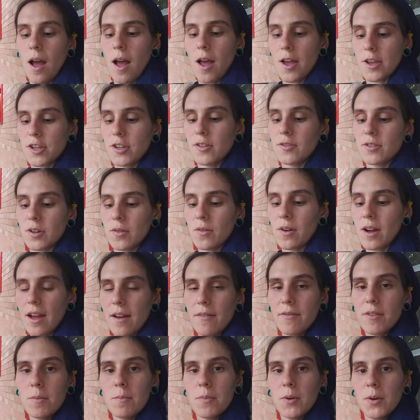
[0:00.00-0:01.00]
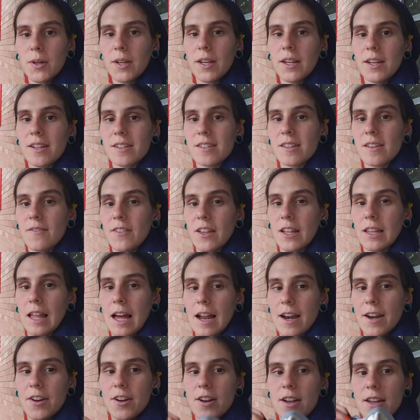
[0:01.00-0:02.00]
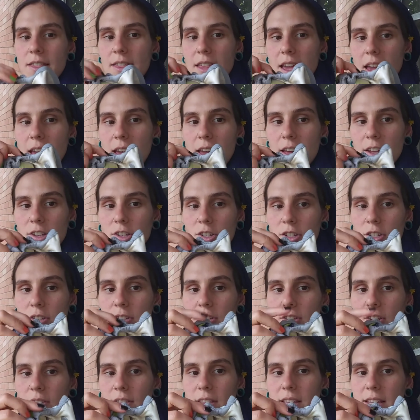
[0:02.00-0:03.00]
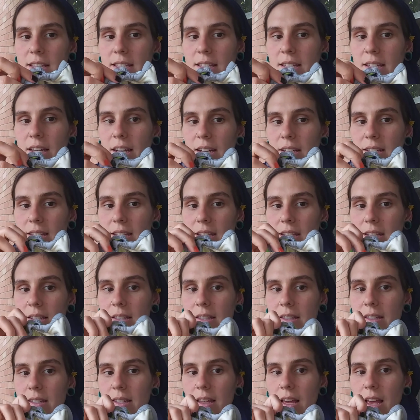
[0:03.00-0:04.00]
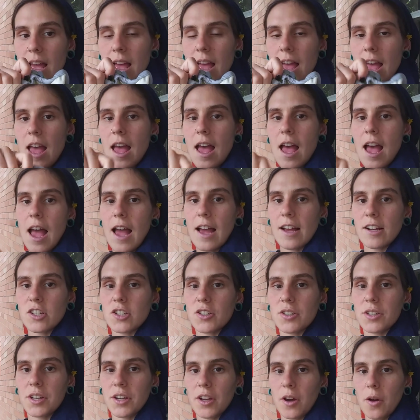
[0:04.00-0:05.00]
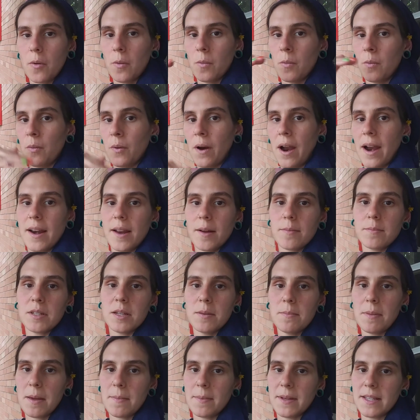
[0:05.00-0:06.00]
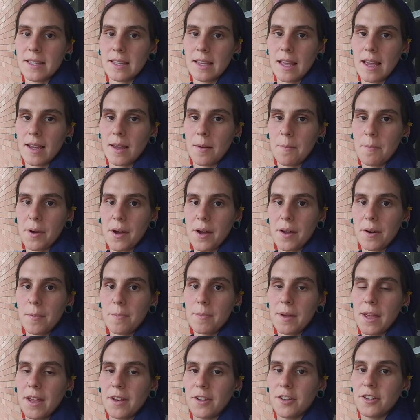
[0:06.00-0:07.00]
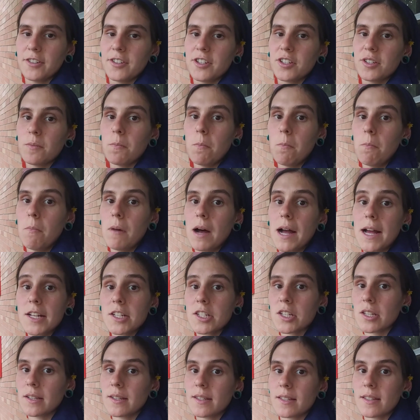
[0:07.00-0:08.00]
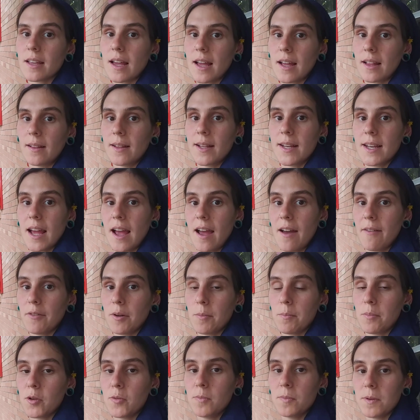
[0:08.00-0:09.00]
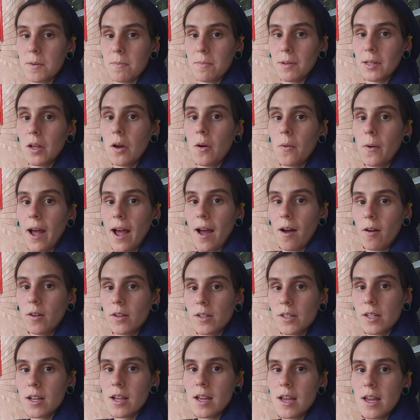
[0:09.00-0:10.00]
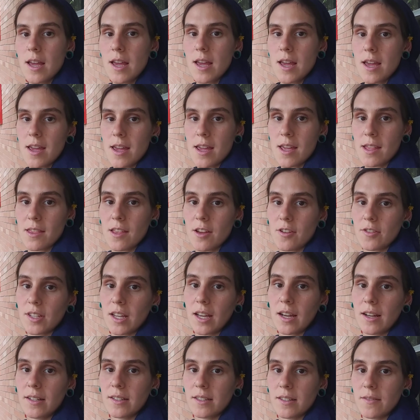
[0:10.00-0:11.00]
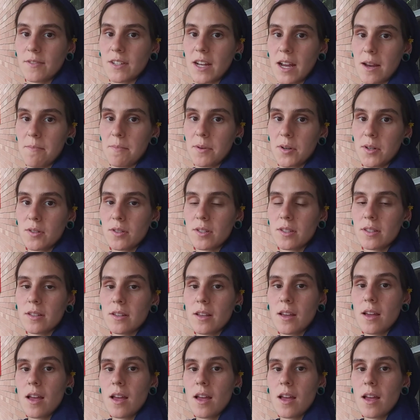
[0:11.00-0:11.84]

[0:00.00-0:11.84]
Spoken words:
you don't have the bulkiness of the liner at the edge. So these gussets actually go right up to baby's leg and bottom. And you're just much less likely to have a poopy blowout in those kinds of diapers.